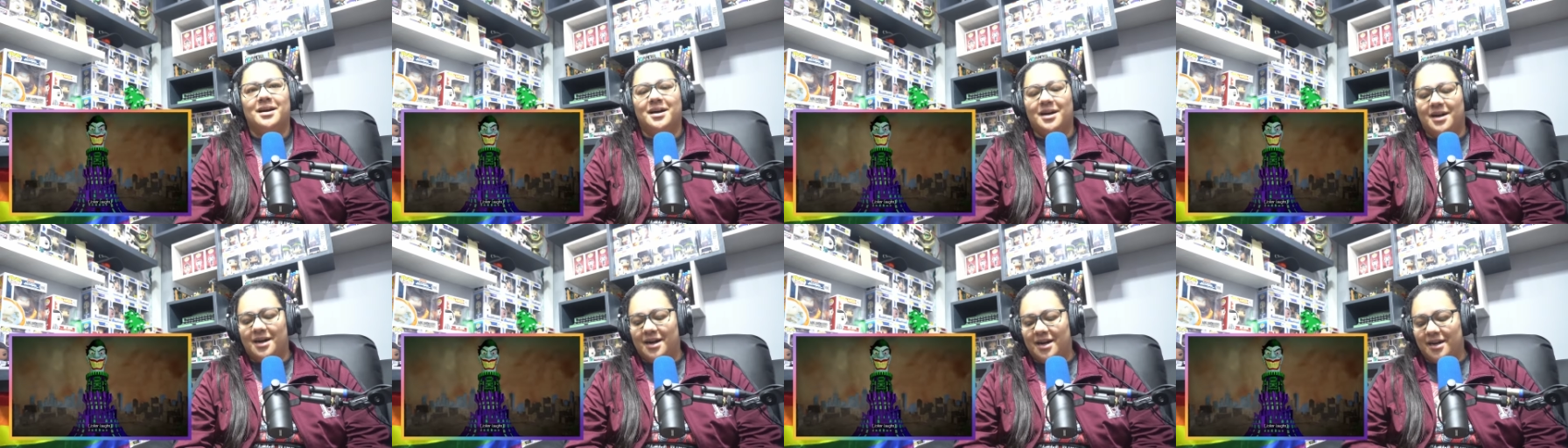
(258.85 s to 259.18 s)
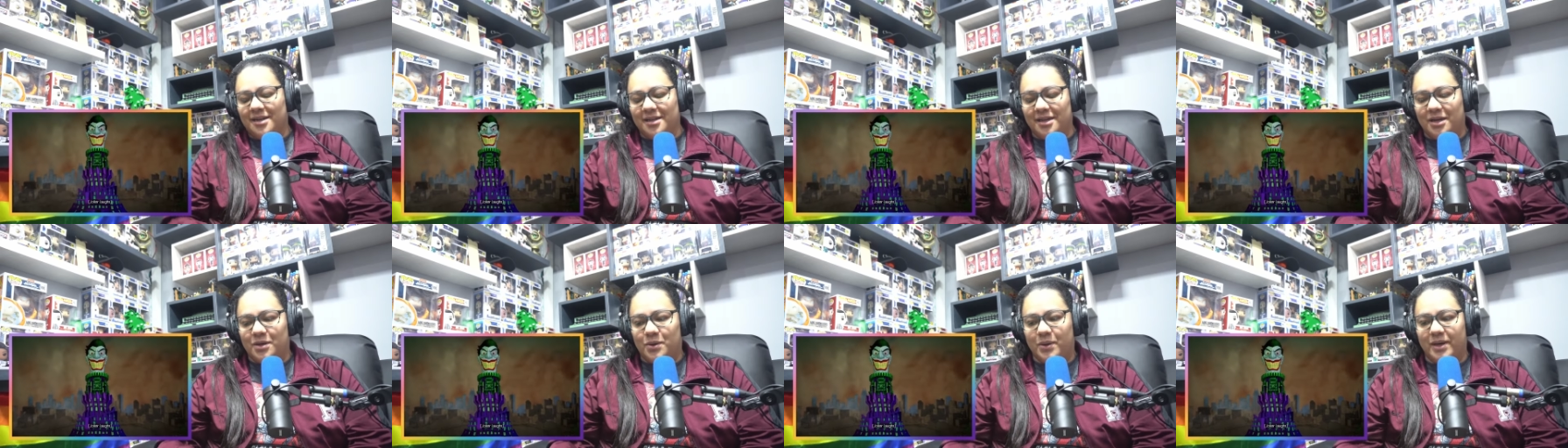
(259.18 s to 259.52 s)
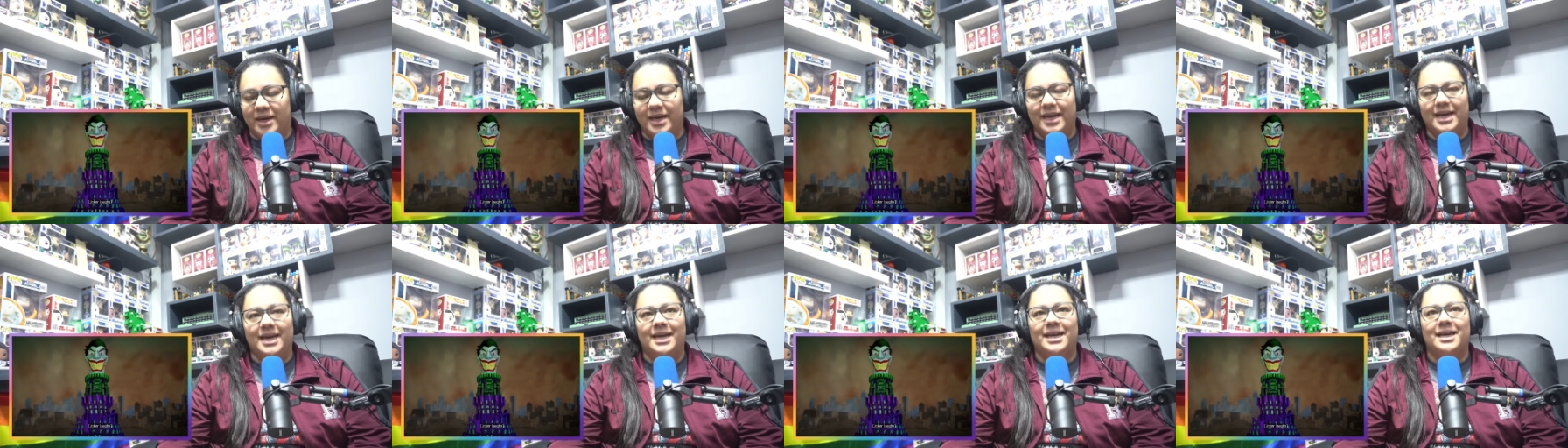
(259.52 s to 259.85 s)
Harley
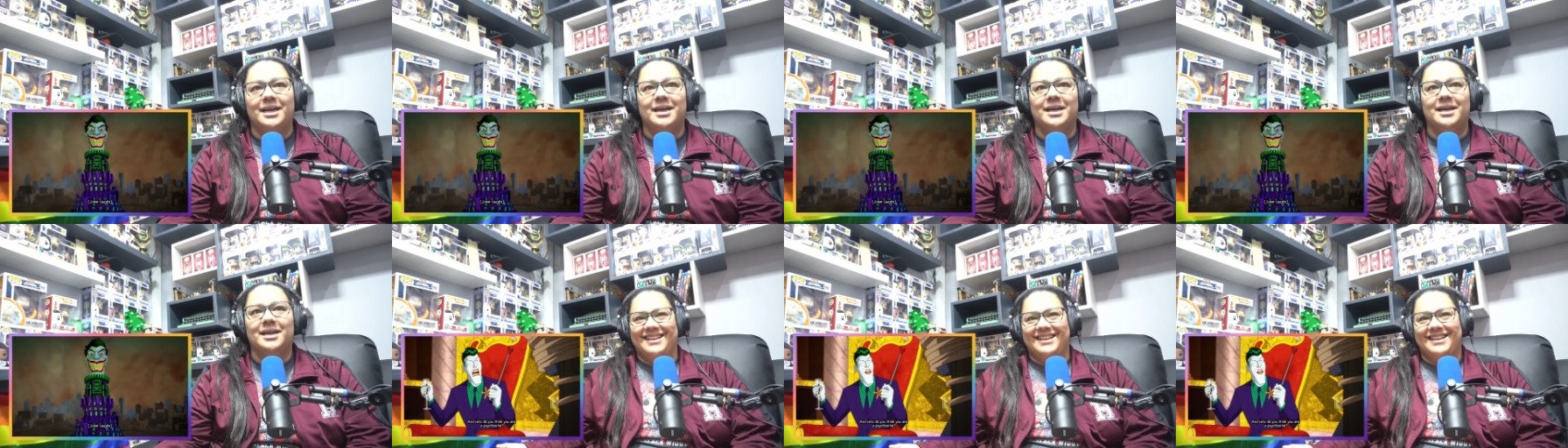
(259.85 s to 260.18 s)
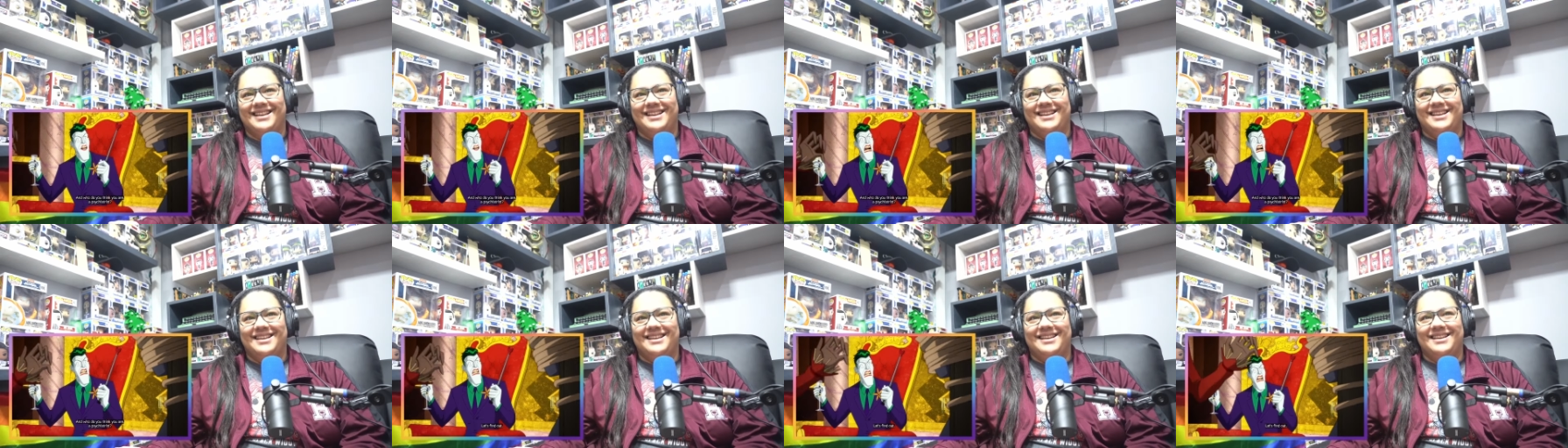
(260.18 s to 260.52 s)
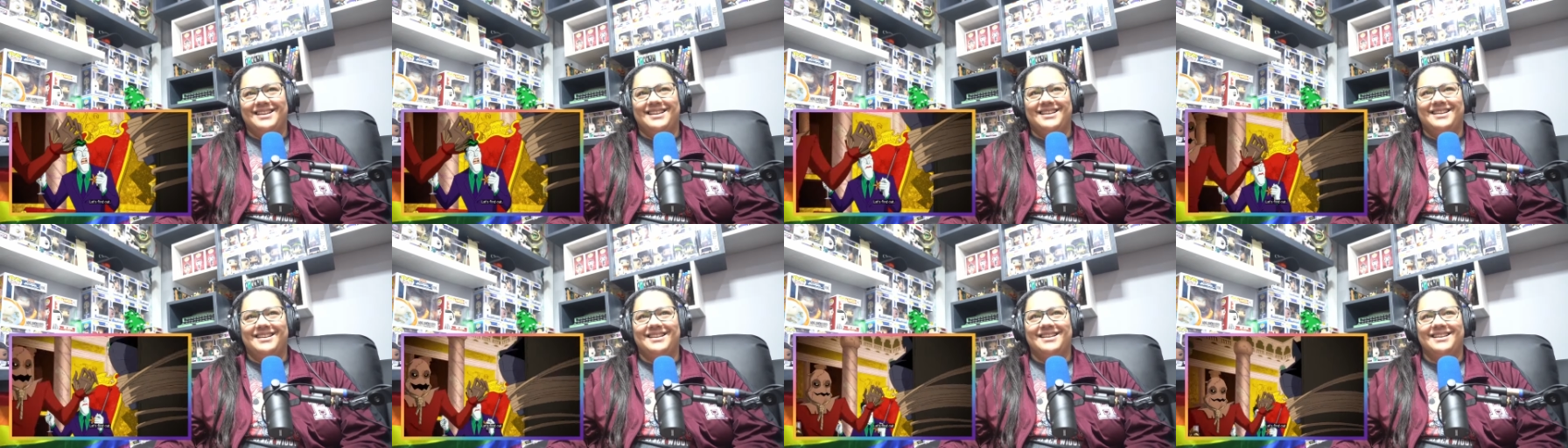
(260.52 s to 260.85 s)
Quinn.
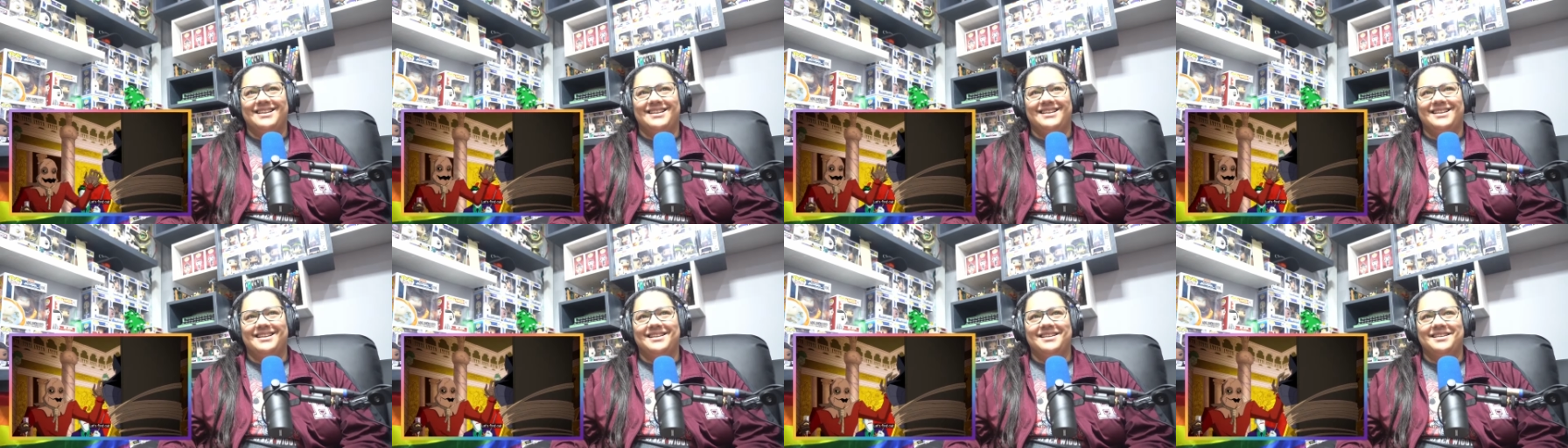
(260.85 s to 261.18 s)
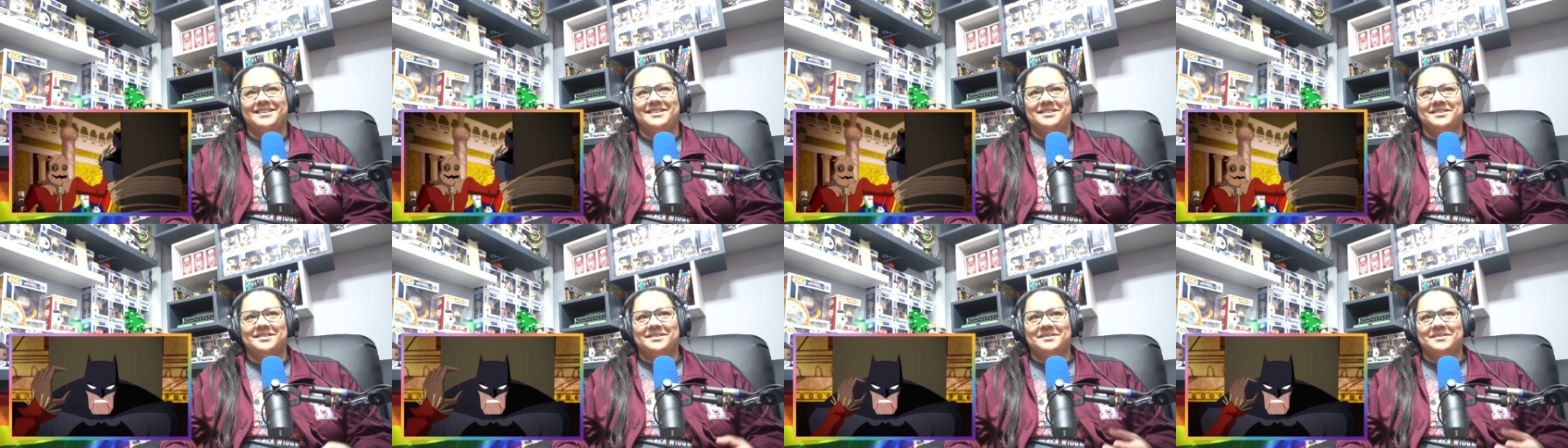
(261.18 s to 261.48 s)
Let's find out.